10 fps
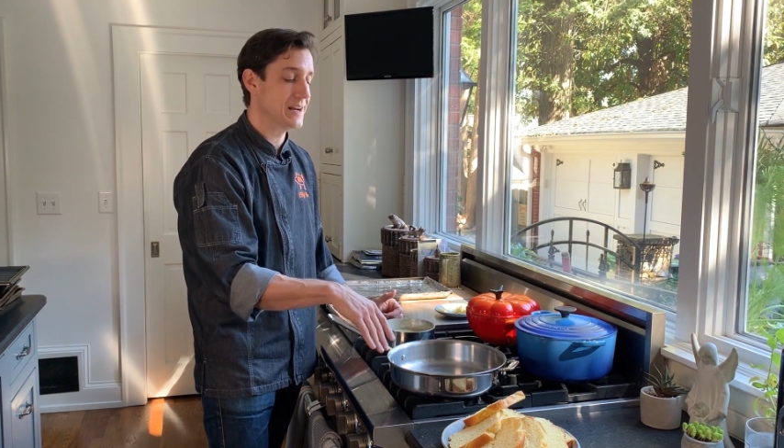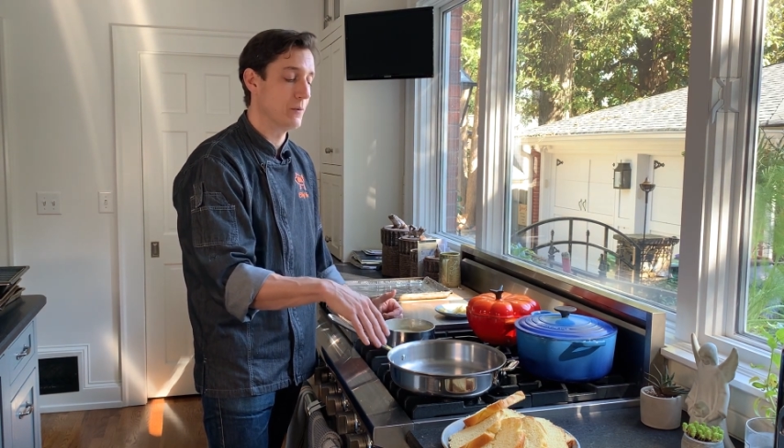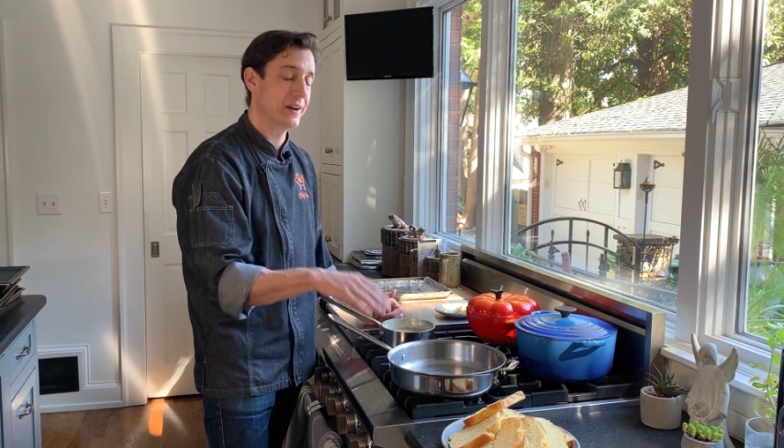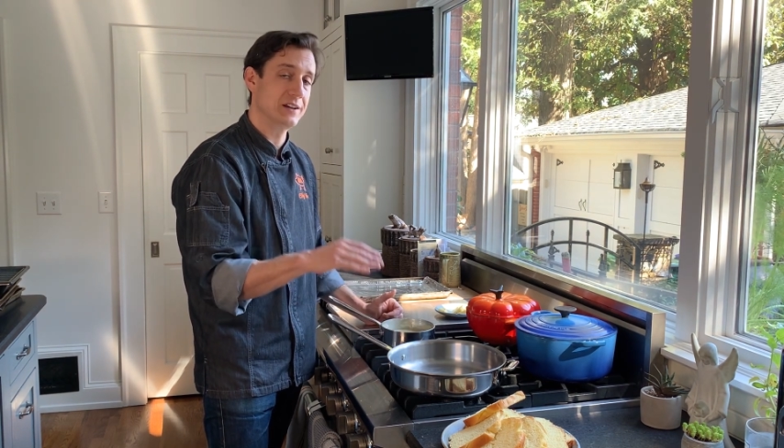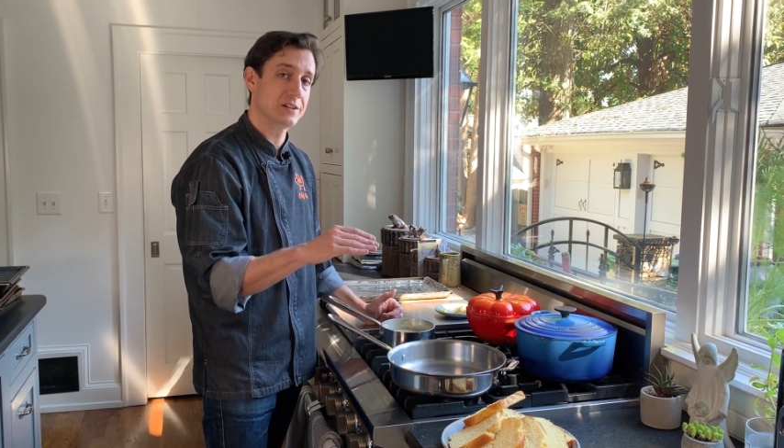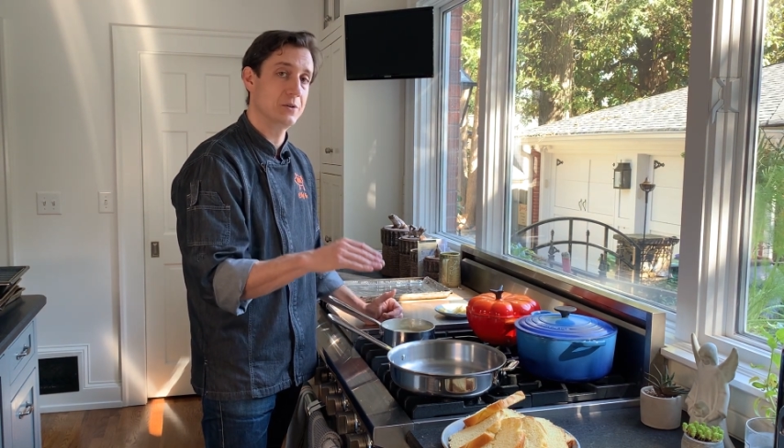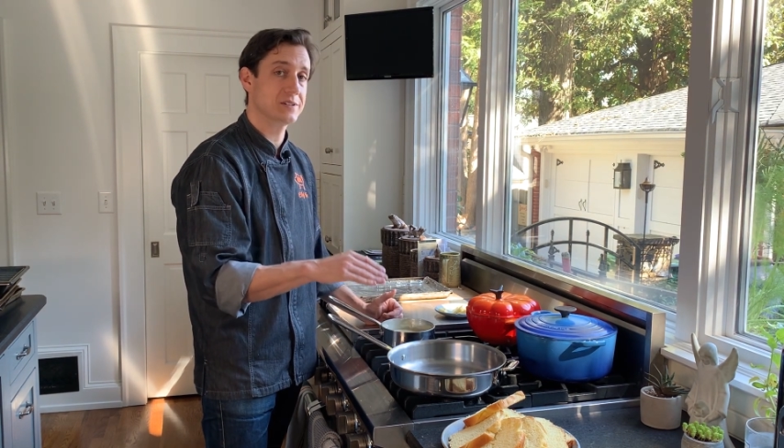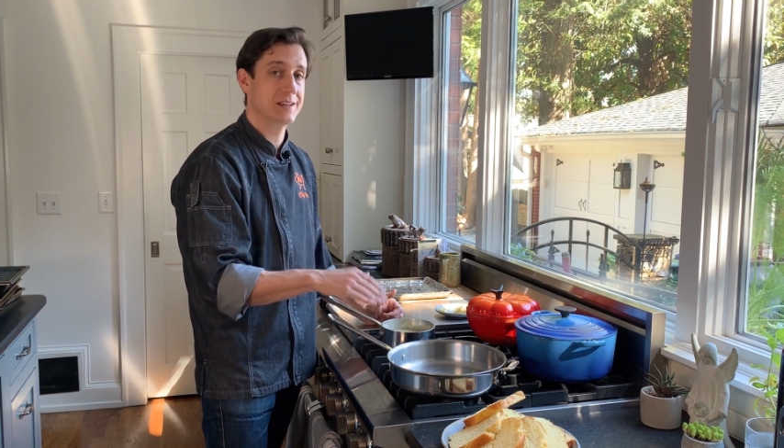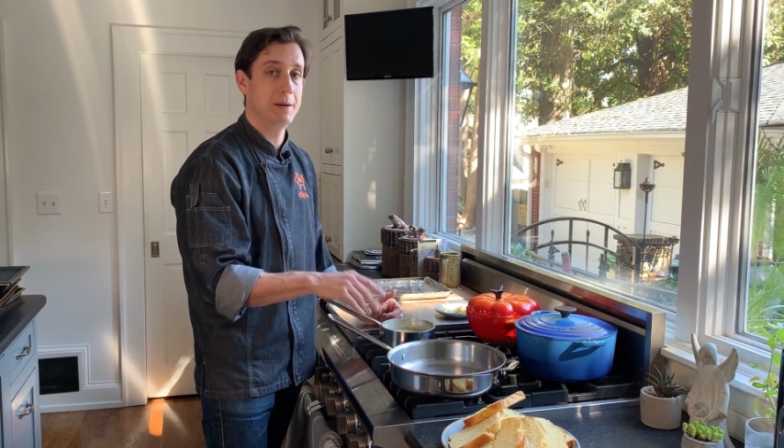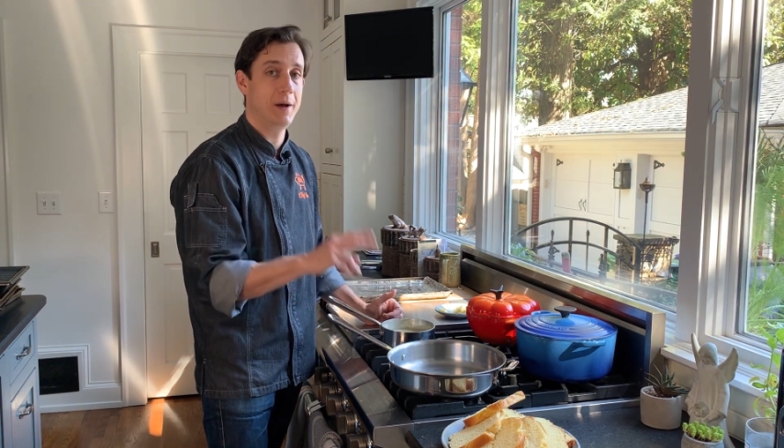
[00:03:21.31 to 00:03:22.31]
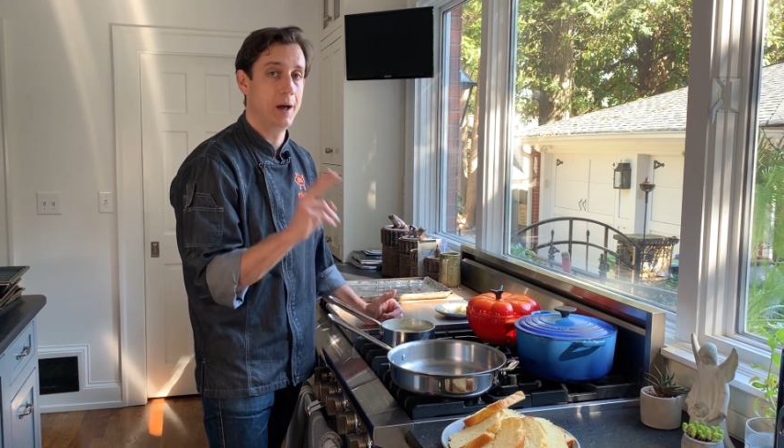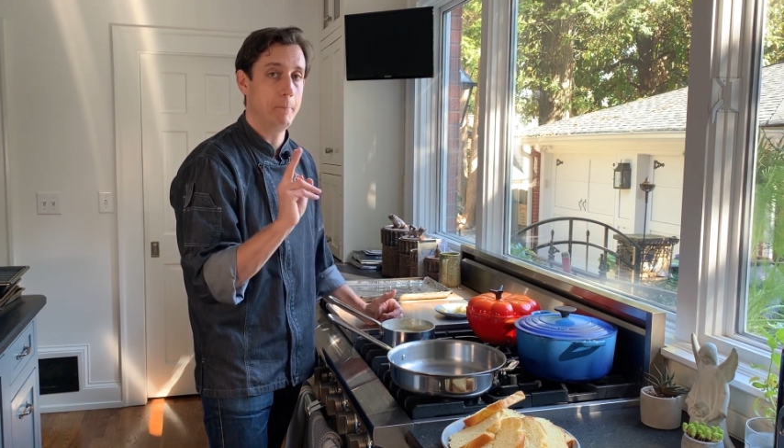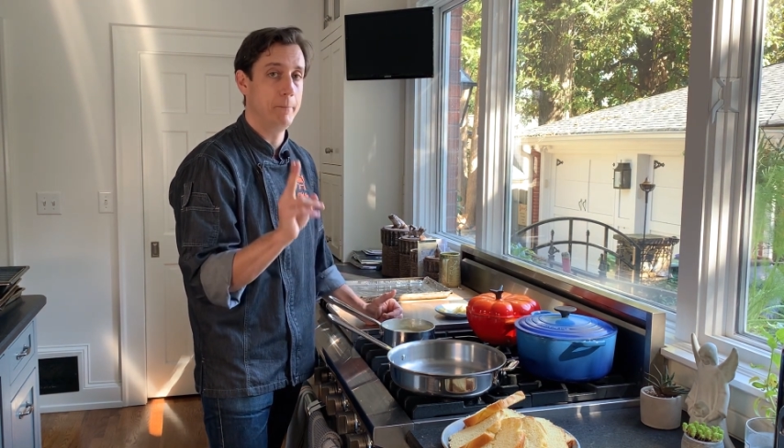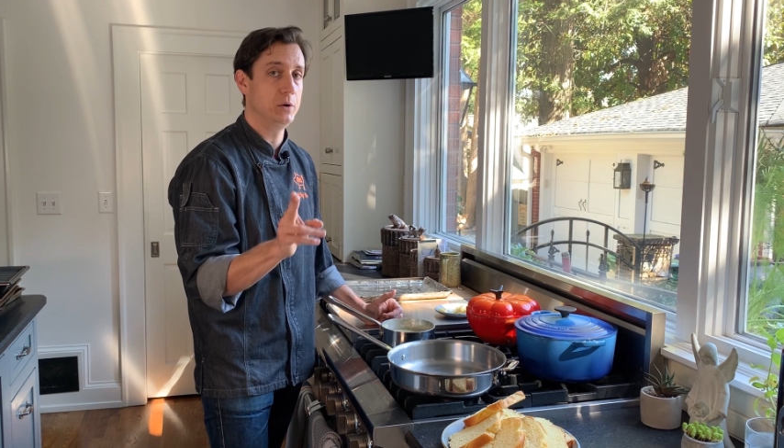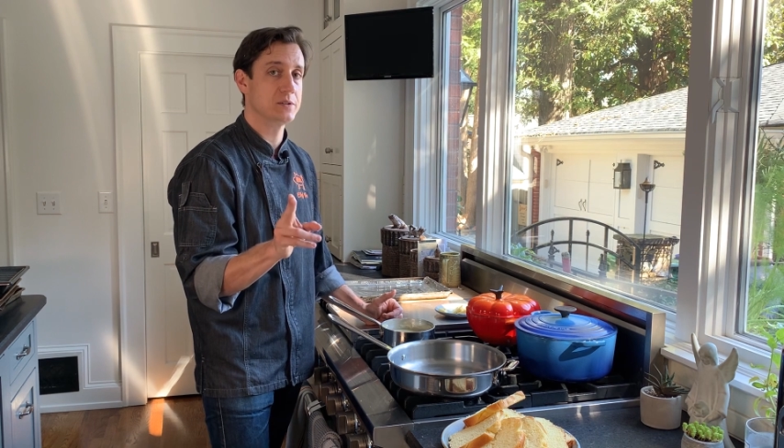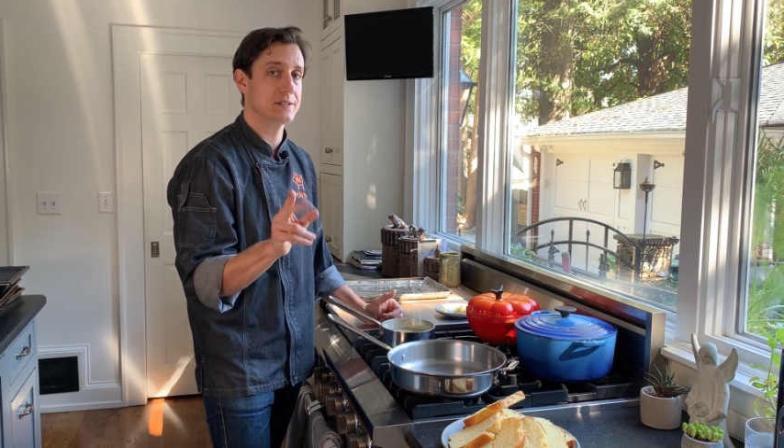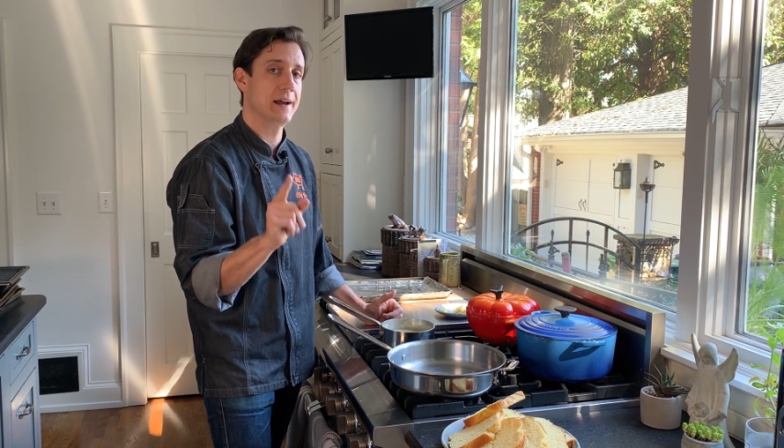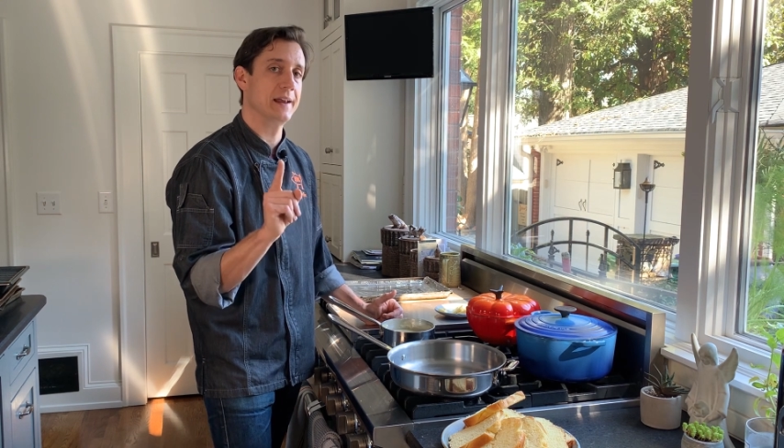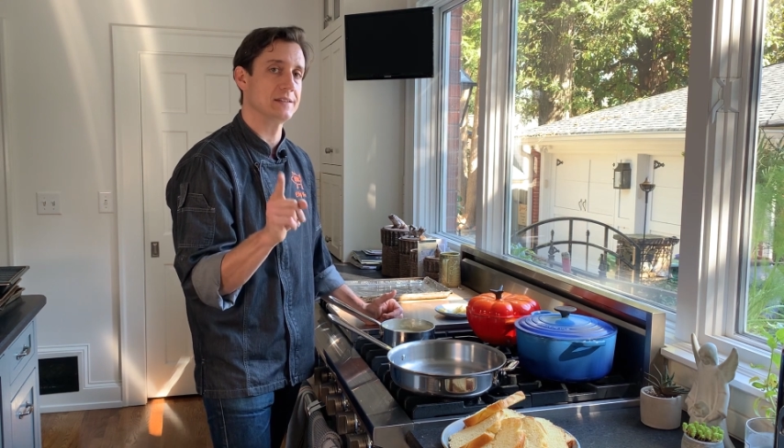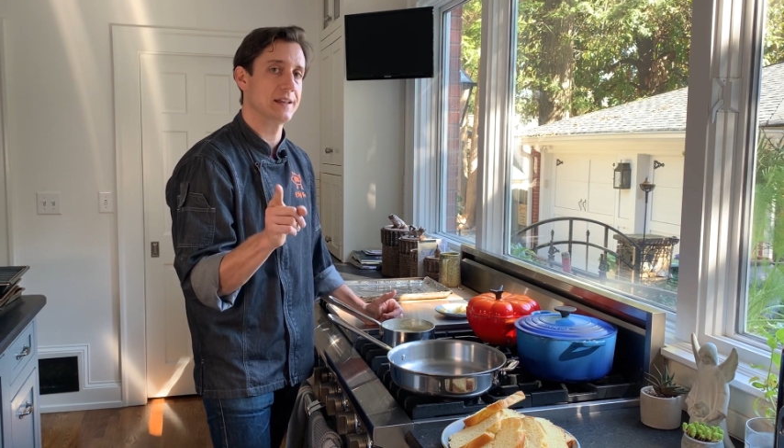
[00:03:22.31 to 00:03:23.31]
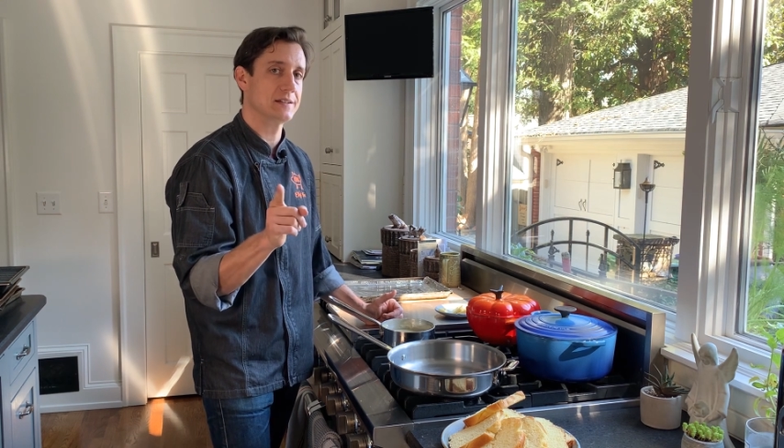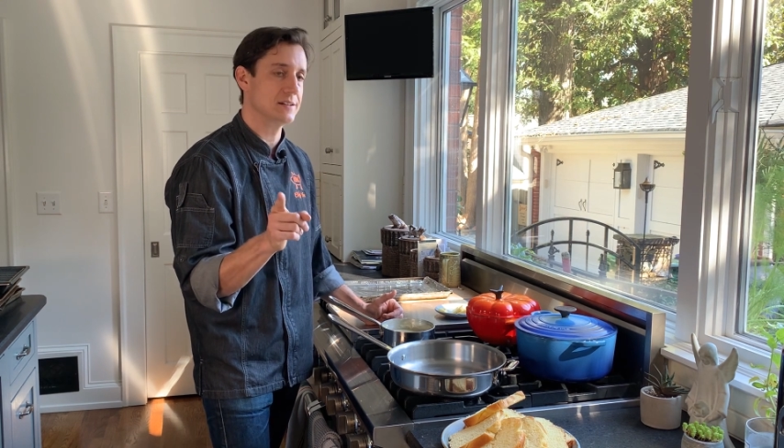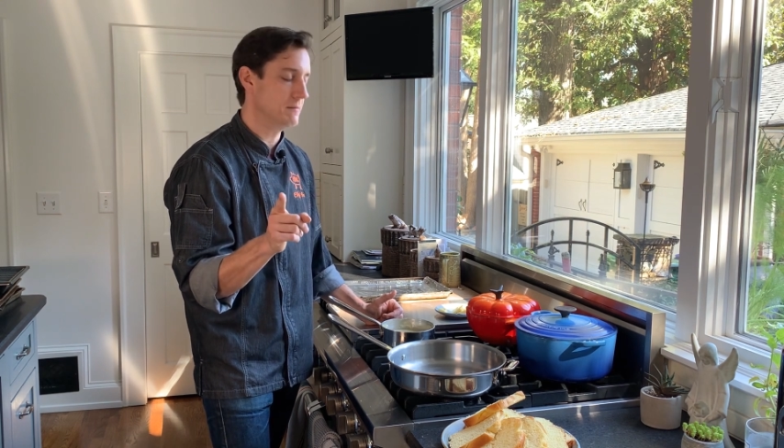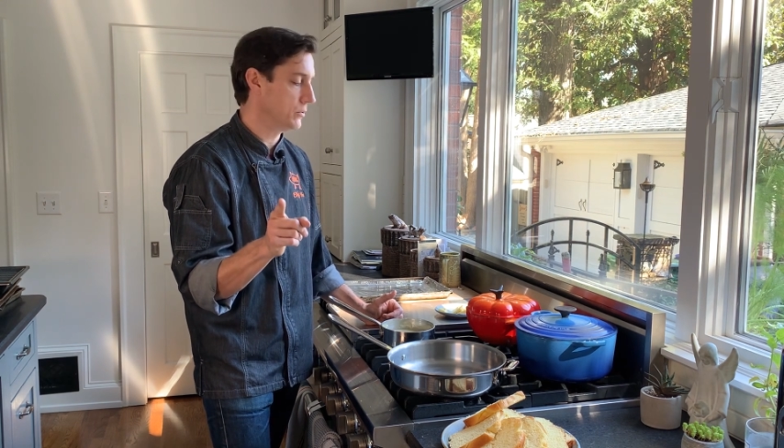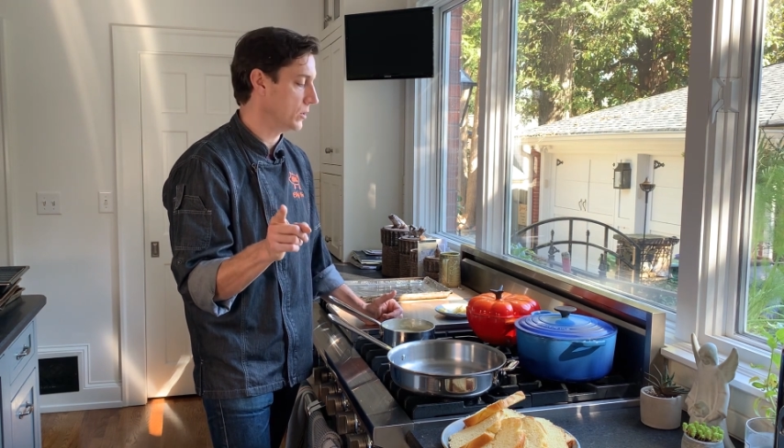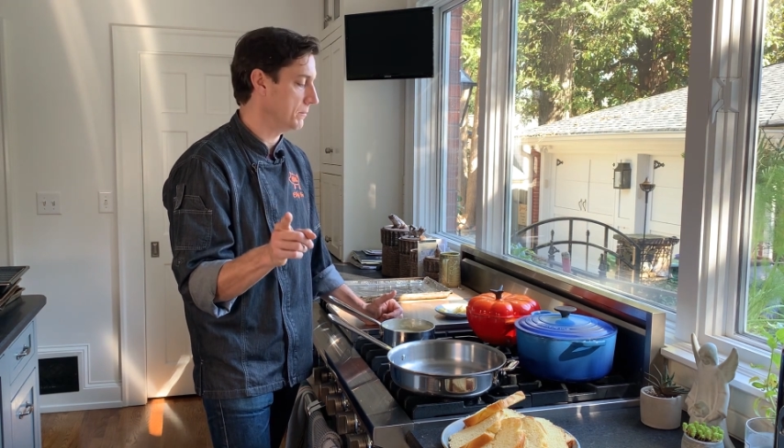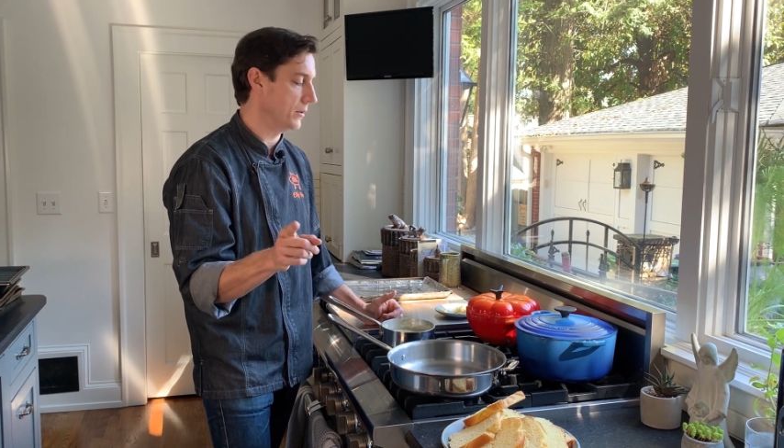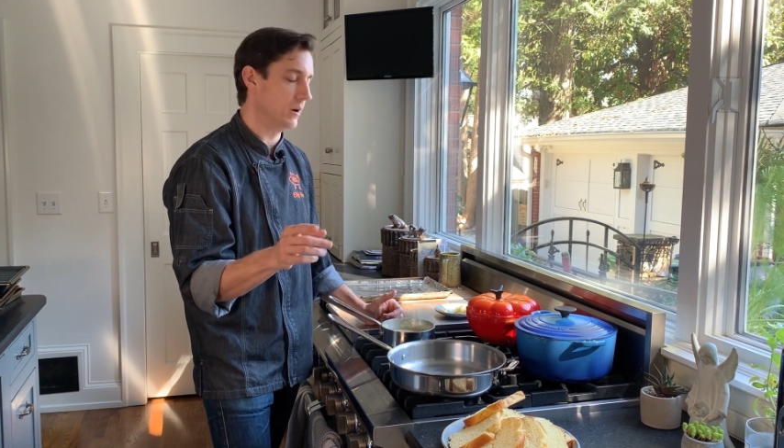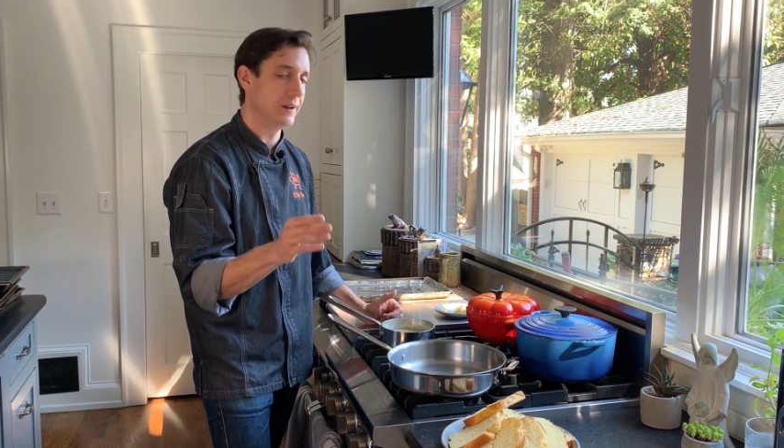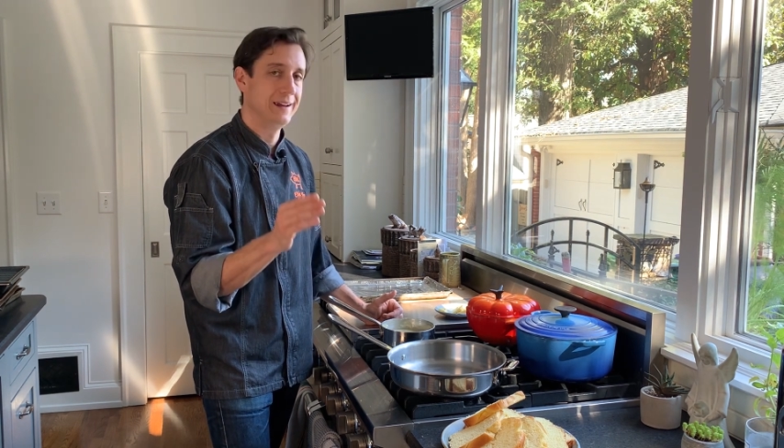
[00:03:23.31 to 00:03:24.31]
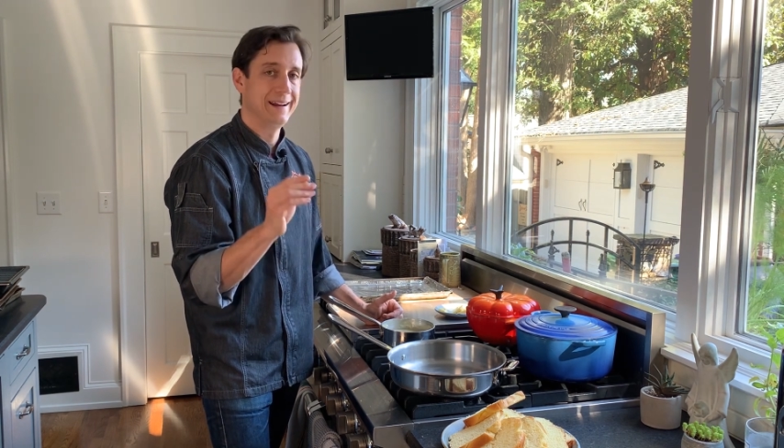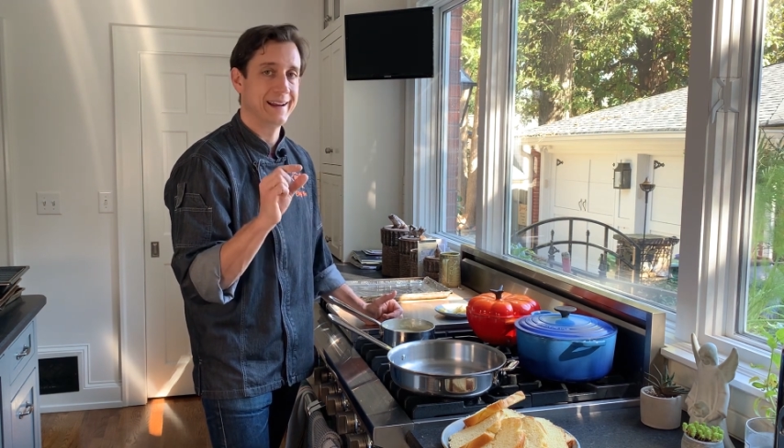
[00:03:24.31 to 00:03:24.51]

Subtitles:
and we're gonna toast them on both sides. That's the important part.